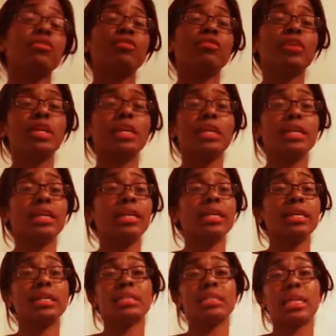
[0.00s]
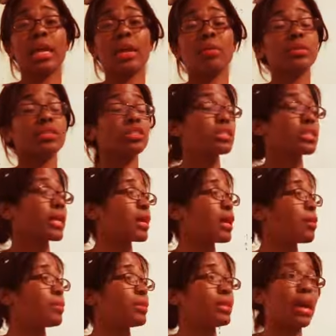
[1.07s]
the feeds, it was just like
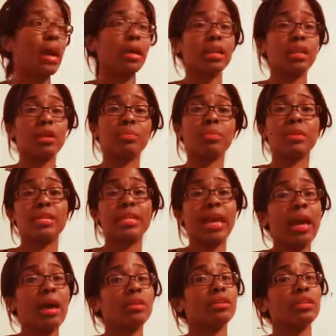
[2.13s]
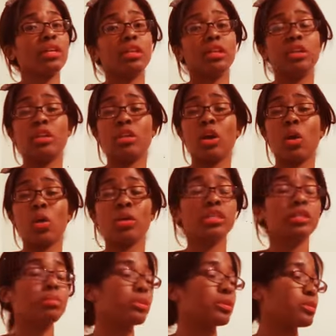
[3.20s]
up and down and up and down. He didn't know
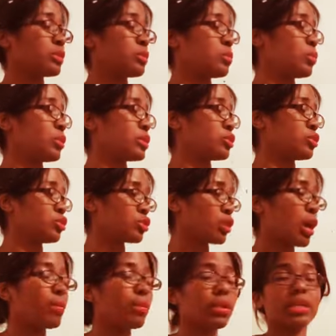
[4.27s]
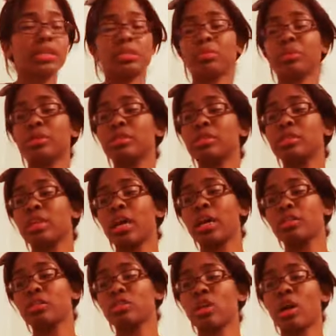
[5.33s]
this person was in trouble. This person's
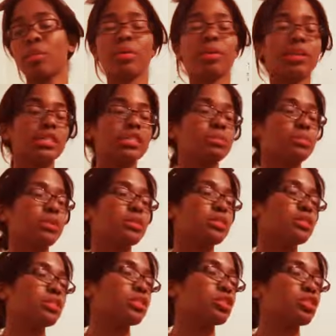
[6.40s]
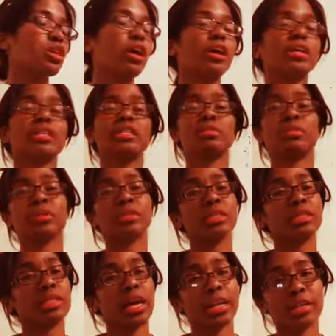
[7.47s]
not in trouble. This person is a target. This
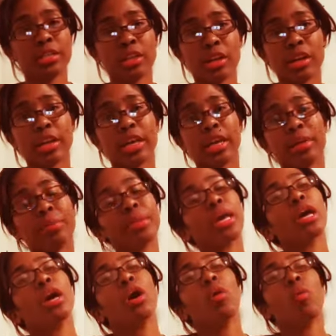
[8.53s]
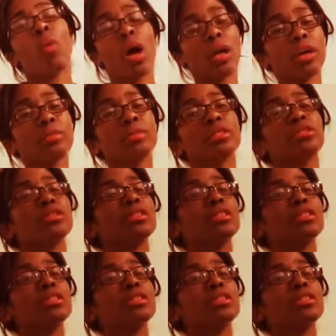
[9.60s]
person's not a target. Welcome to,